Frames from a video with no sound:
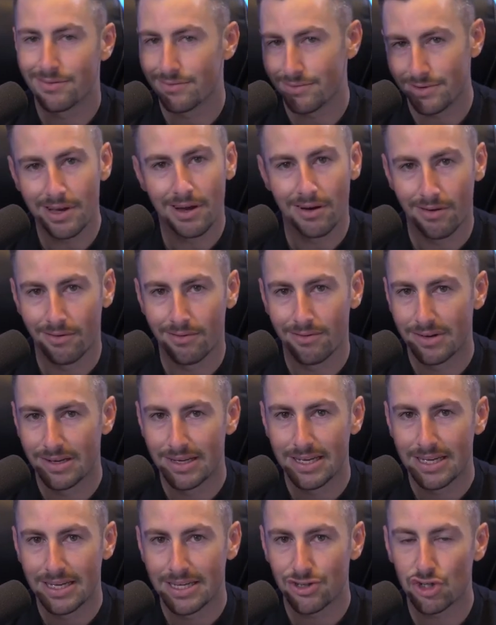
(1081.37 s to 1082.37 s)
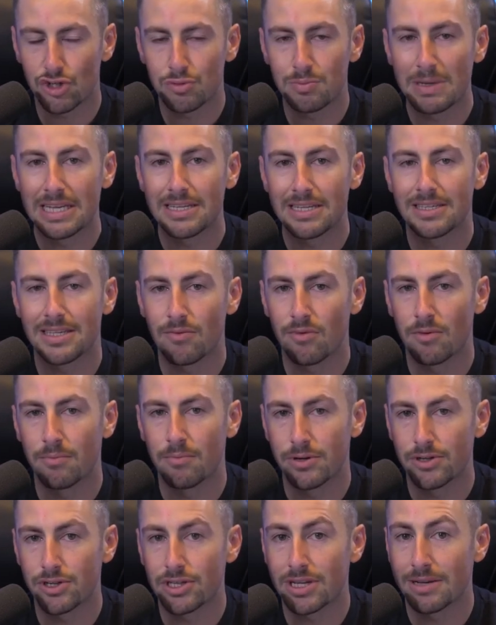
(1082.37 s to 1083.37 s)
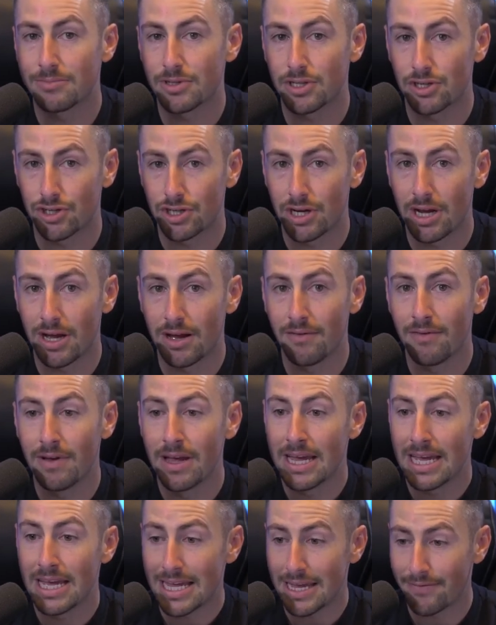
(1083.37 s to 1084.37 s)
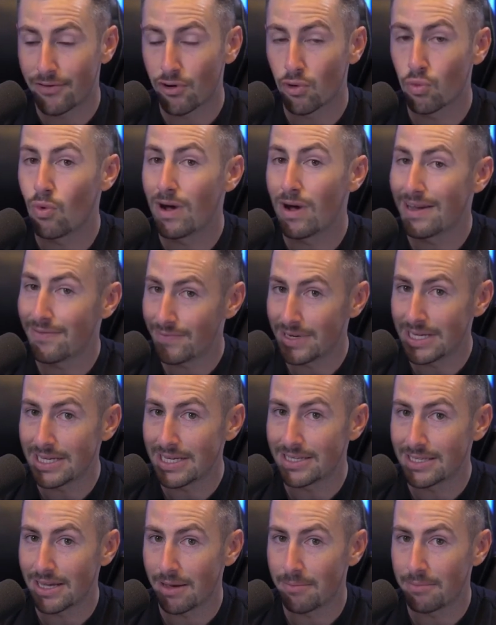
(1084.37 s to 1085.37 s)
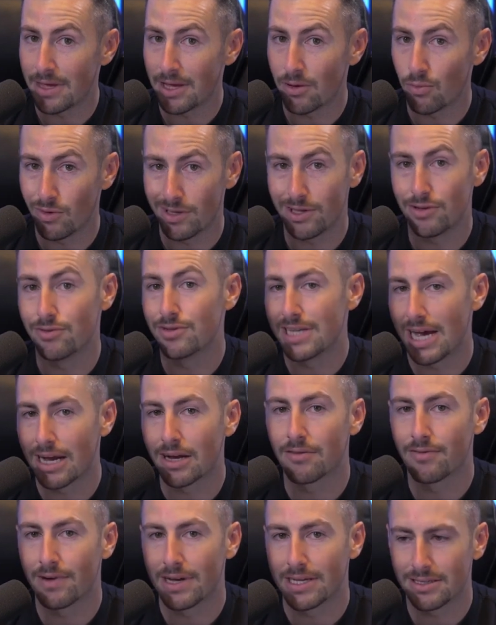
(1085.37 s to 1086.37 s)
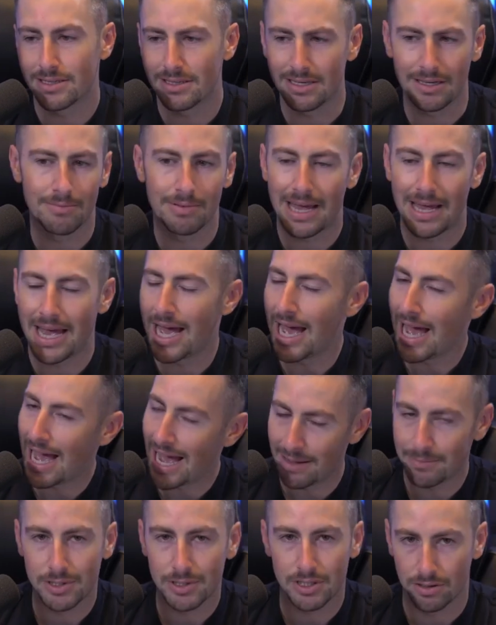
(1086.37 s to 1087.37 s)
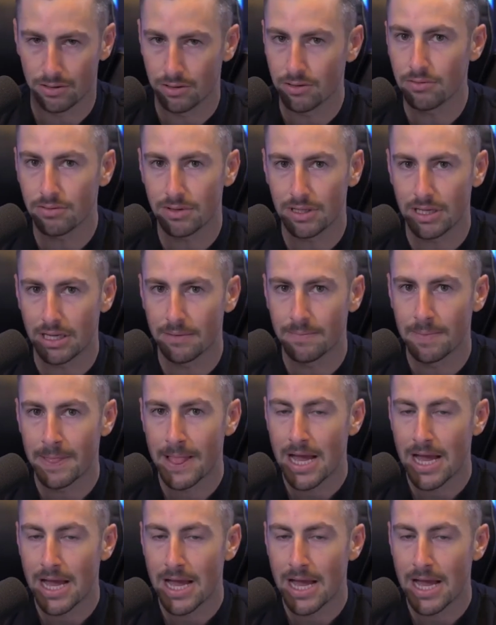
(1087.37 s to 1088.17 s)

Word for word: No. Just means that when push comes to shove, if your wife needs something, will you sacrifice sleep? Absolutely.